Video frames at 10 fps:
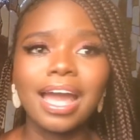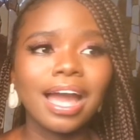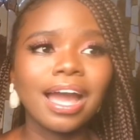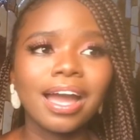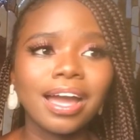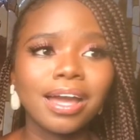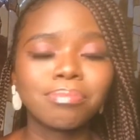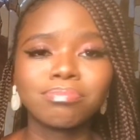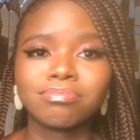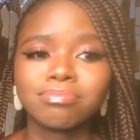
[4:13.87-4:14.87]

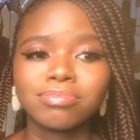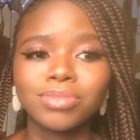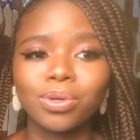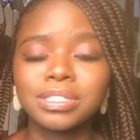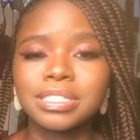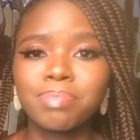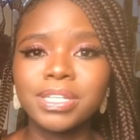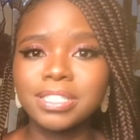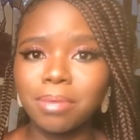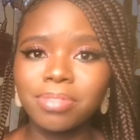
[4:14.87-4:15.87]
um, you want to pick
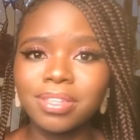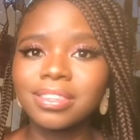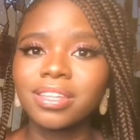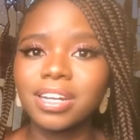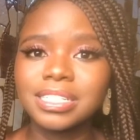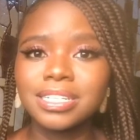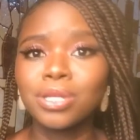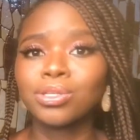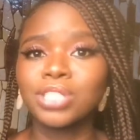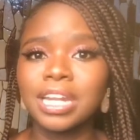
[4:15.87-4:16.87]
something dirty
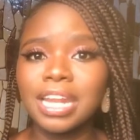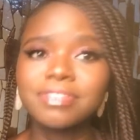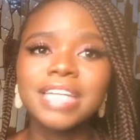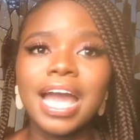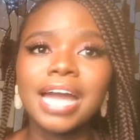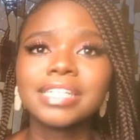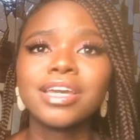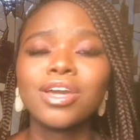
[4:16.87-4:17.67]
use your left hand